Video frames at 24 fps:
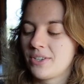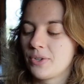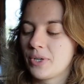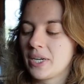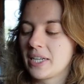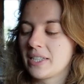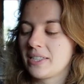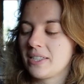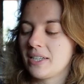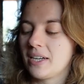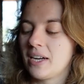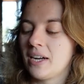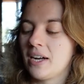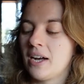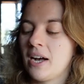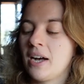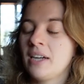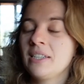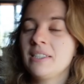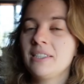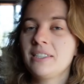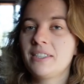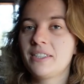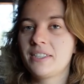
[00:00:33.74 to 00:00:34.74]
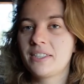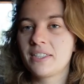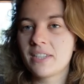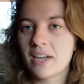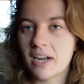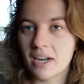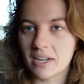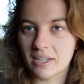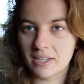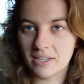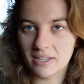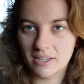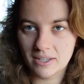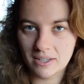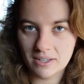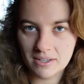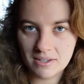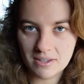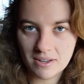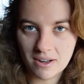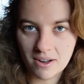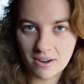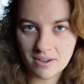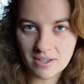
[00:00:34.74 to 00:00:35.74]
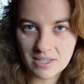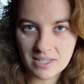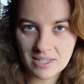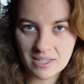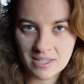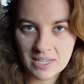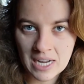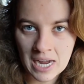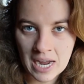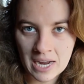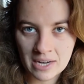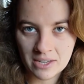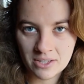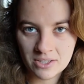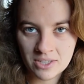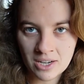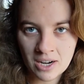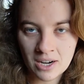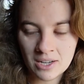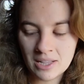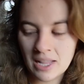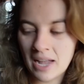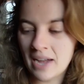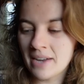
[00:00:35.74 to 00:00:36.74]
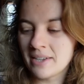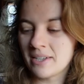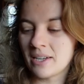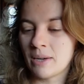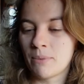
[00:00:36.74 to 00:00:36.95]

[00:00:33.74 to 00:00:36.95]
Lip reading: to get unstuck on In Dying Starlight.